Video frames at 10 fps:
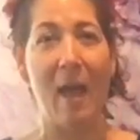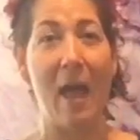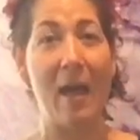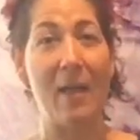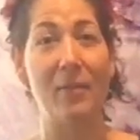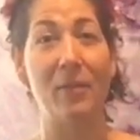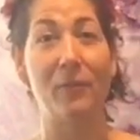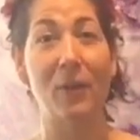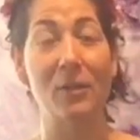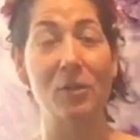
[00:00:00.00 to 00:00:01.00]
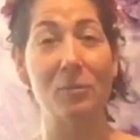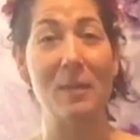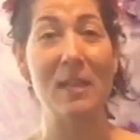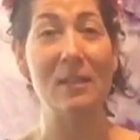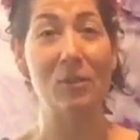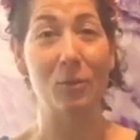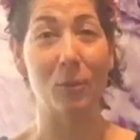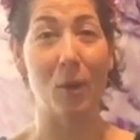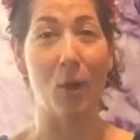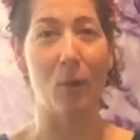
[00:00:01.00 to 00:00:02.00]
and the French beans
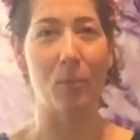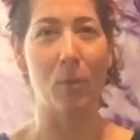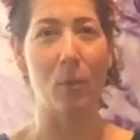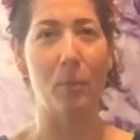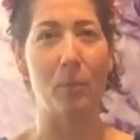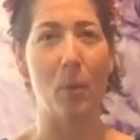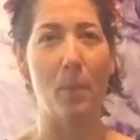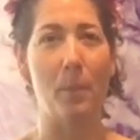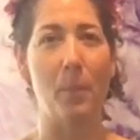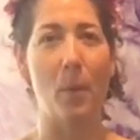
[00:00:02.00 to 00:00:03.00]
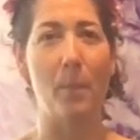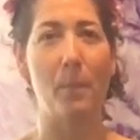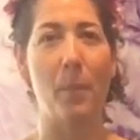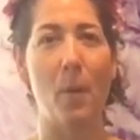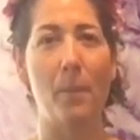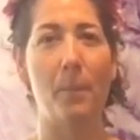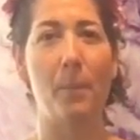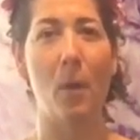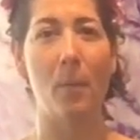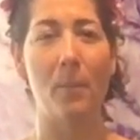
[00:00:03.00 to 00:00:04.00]
grow, bo bo bo bo
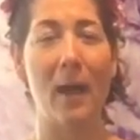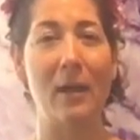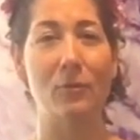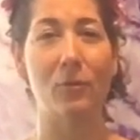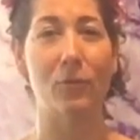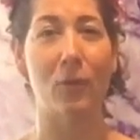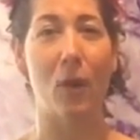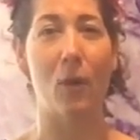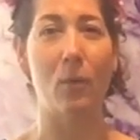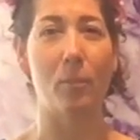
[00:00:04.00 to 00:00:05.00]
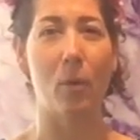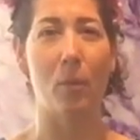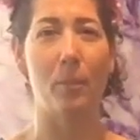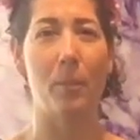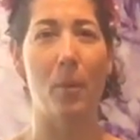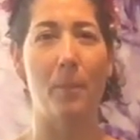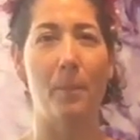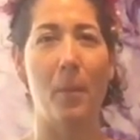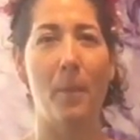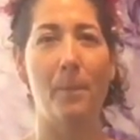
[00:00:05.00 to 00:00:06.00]
bo, and grow, bo bo
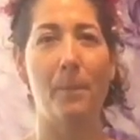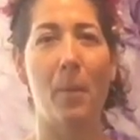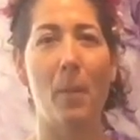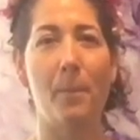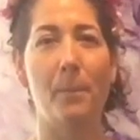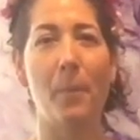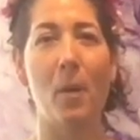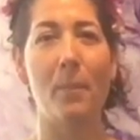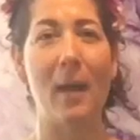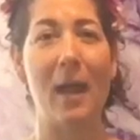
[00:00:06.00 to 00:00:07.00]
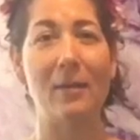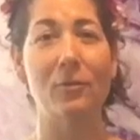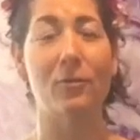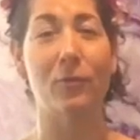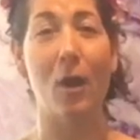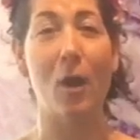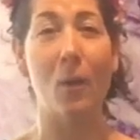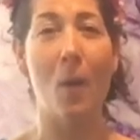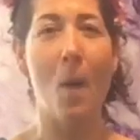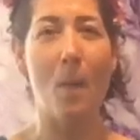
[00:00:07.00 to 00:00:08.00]
bo bo bo, and
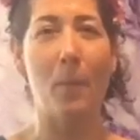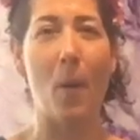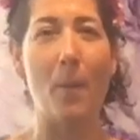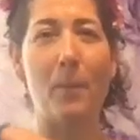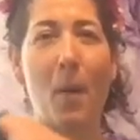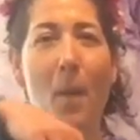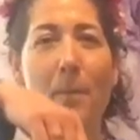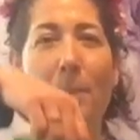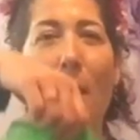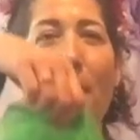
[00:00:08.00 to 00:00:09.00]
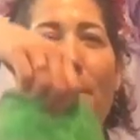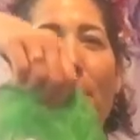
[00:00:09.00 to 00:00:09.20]
grow, bo bo bo